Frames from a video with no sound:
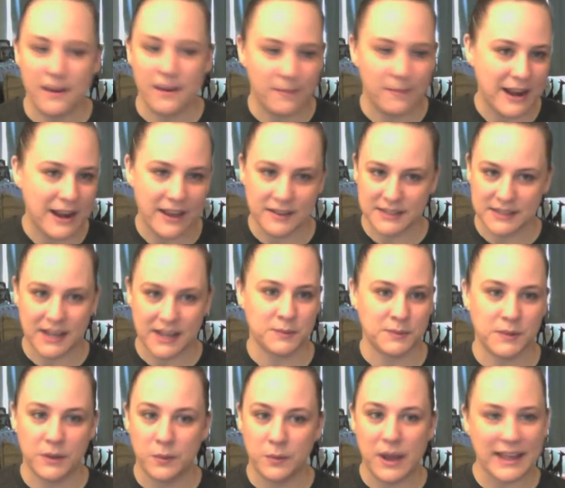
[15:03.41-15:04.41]
Everybody else has
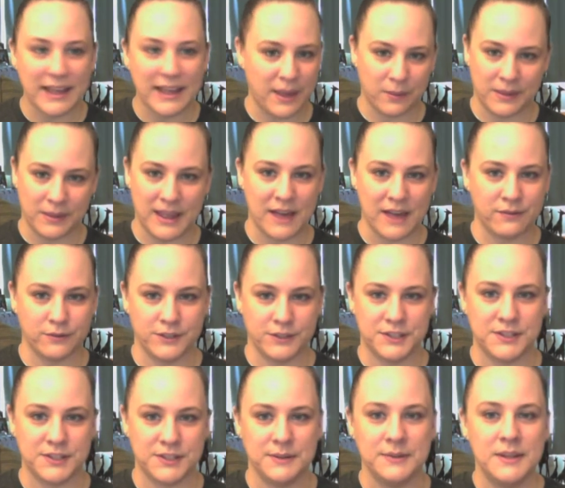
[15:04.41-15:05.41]
one, why can't we have one
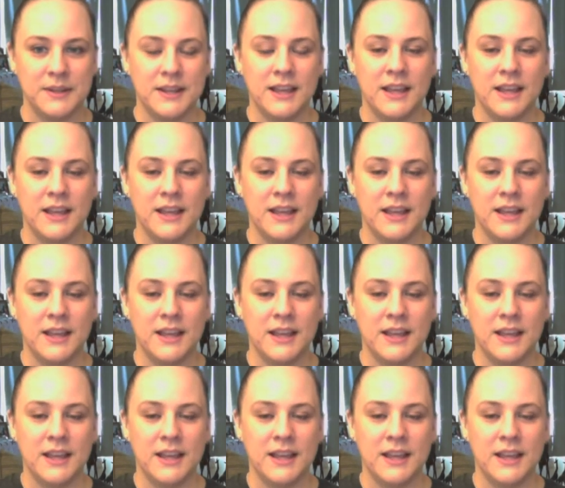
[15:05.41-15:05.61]
too?